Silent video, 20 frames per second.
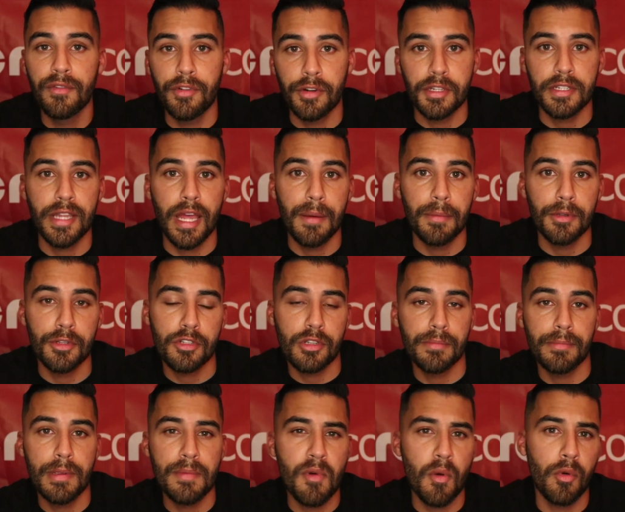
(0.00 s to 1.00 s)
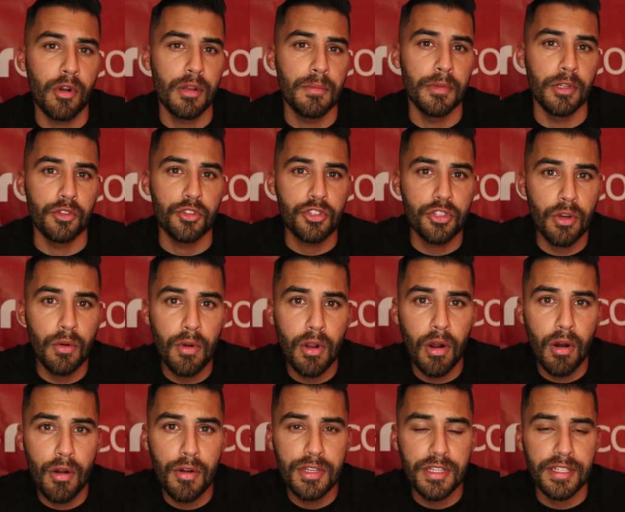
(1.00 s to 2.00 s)
For example, some people want to build show
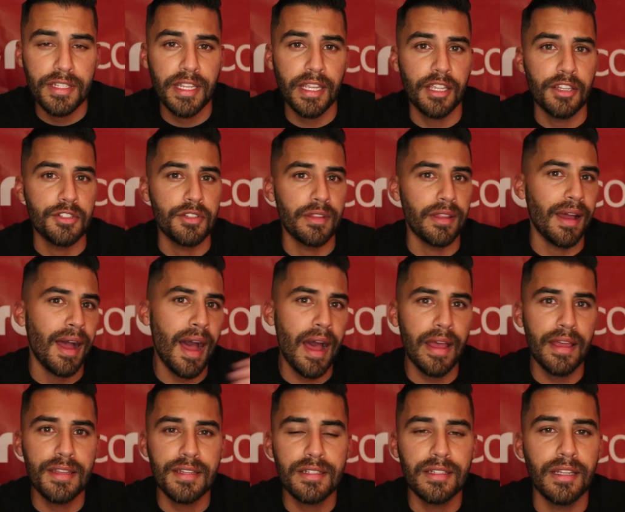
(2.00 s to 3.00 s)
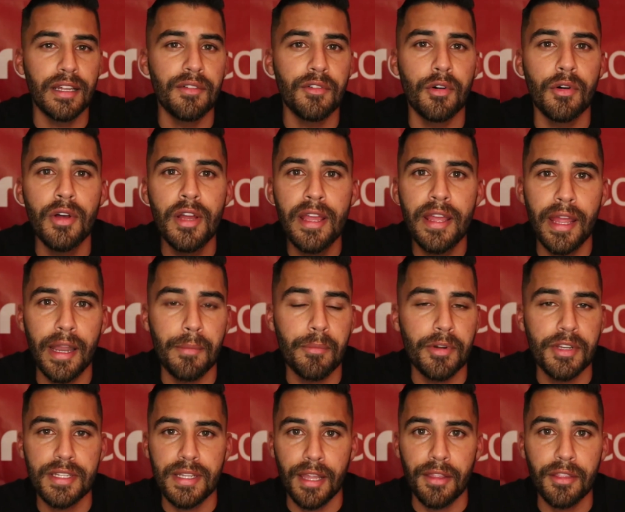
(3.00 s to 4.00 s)
cars and take it to the highest level and
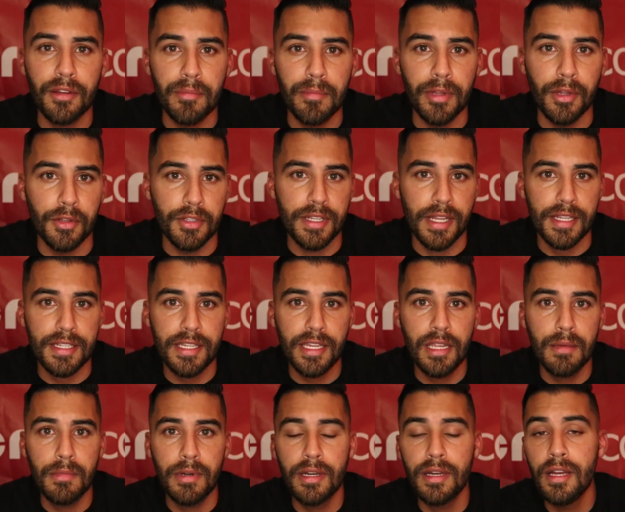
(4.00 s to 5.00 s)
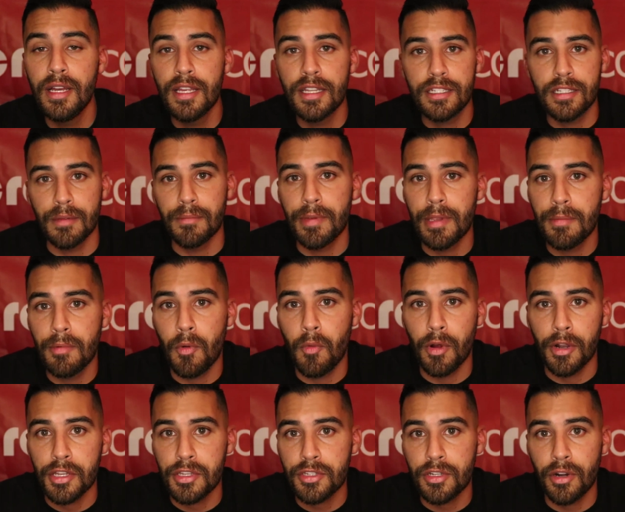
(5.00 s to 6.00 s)
present their builds at SEMA. Some people
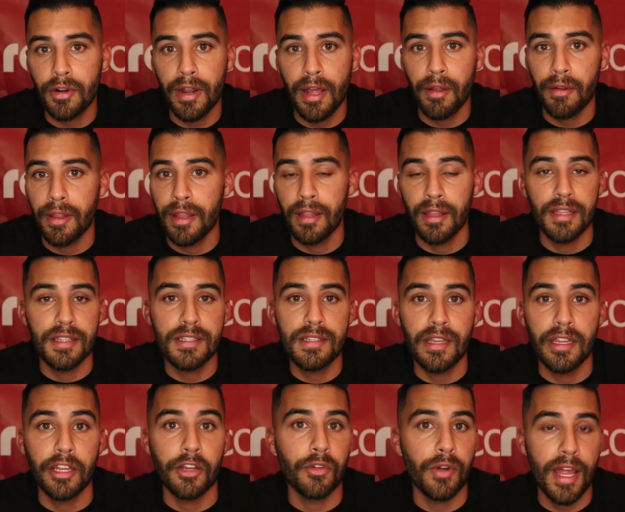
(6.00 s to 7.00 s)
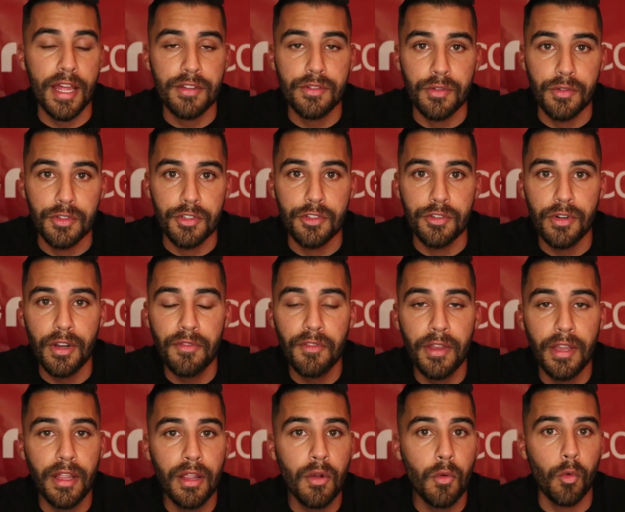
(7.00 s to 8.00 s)
want to start out in, let's say, grassroots
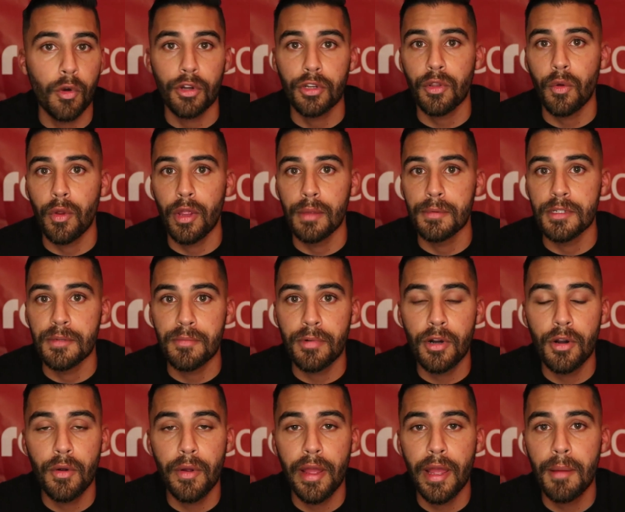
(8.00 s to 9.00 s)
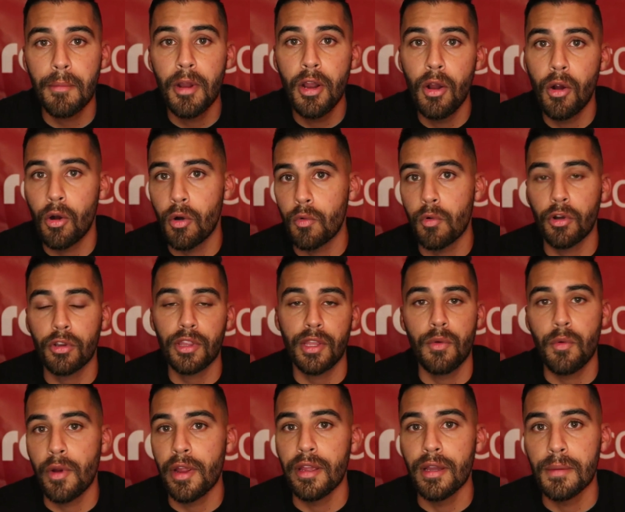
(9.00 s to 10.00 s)
drifting, work their way up to pro-am, or work
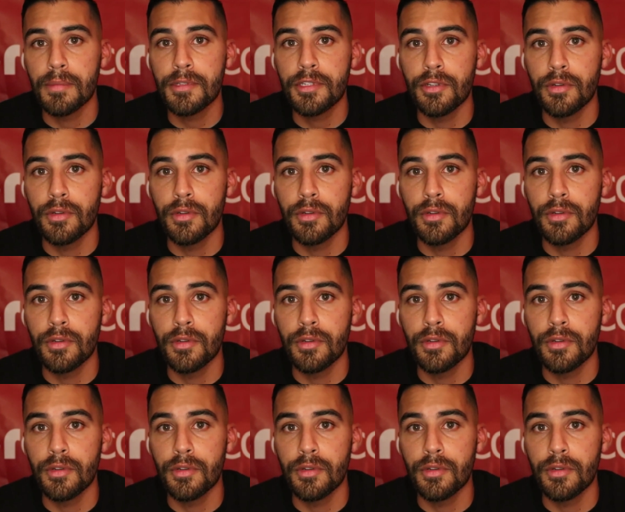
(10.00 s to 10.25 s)
their way up